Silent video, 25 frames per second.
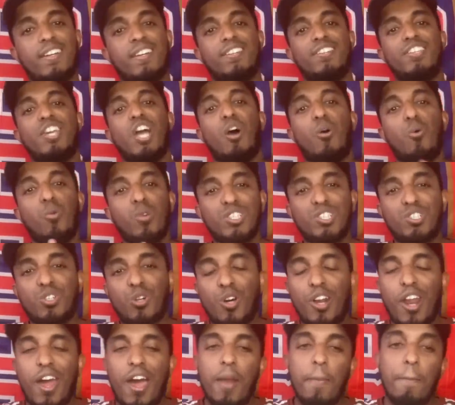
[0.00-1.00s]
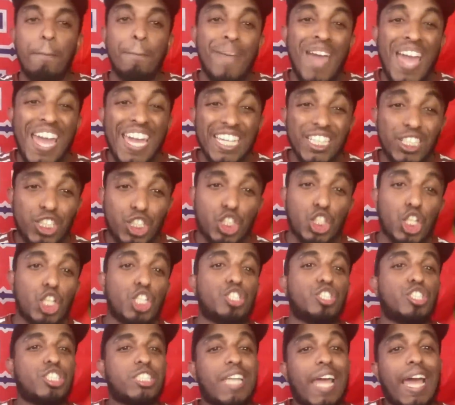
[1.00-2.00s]
Yo, what's going on?
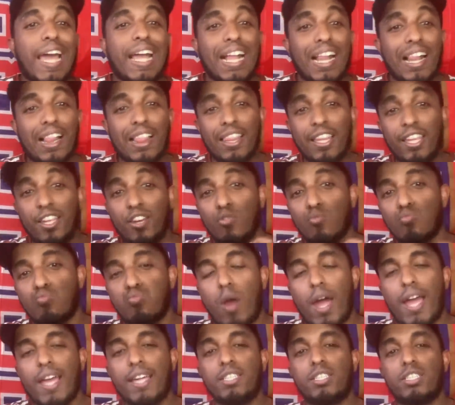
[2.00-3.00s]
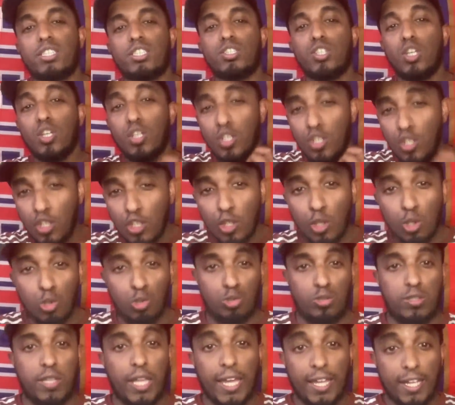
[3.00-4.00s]
Major Declan Rice
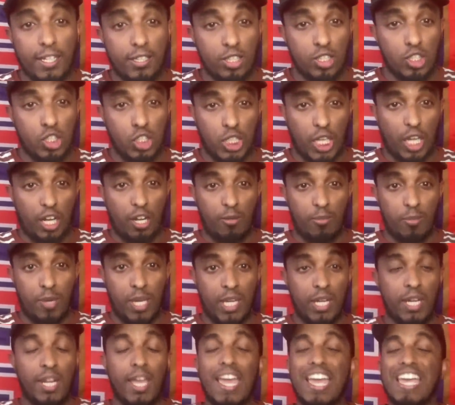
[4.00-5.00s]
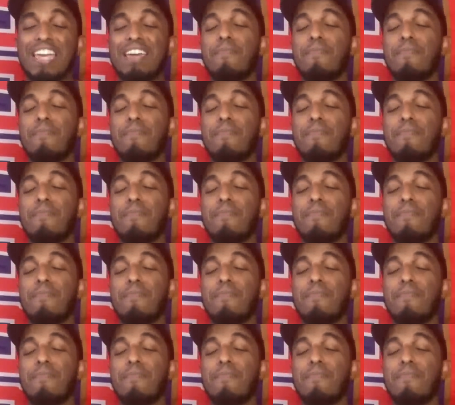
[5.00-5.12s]
news, ladies and gentlemen.